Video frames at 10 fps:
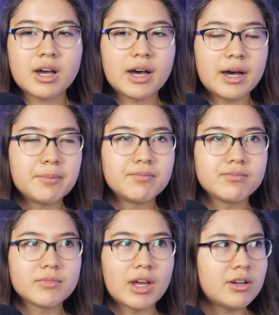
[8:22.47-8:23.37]

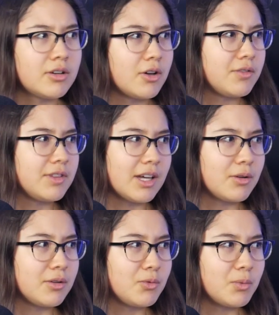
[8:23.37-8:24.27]
I don't know if
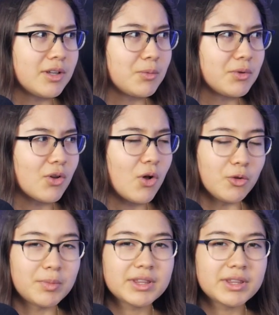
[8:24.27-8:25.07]
that is what it was called,